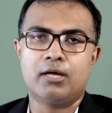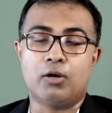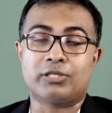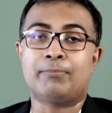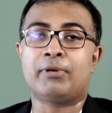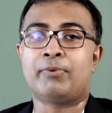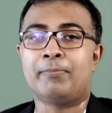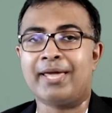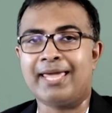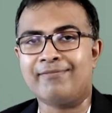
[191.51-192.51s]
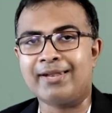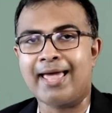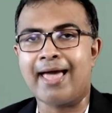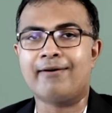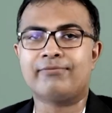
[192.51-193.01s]
or some people may even
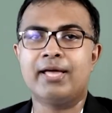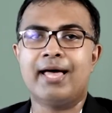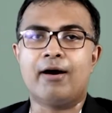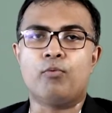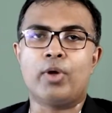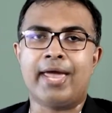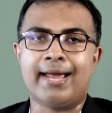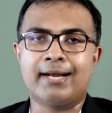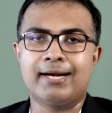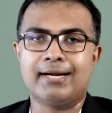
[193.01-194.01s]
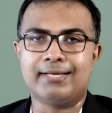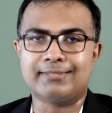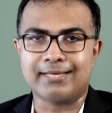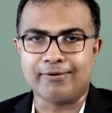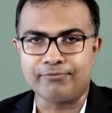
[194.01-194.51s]
have a vague
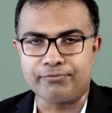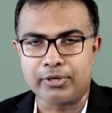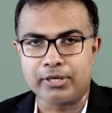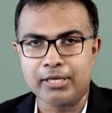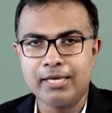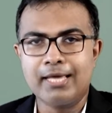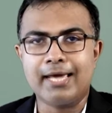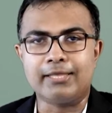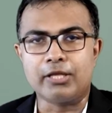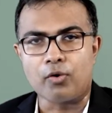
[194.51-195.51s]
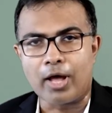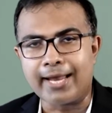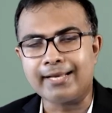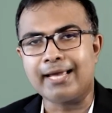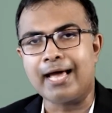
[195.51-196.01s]
discomfort in the
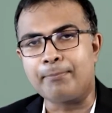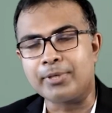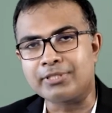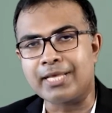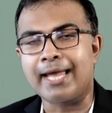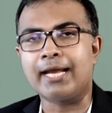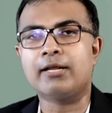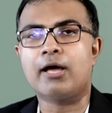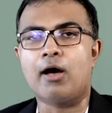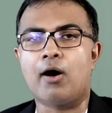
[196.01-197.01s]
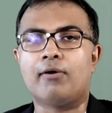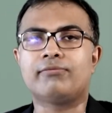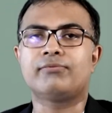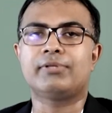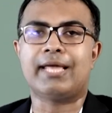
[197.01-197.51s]
right upper side
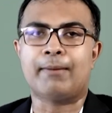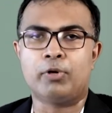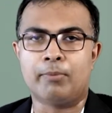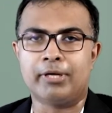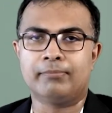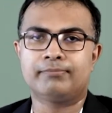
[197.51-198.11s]
of the abdomen.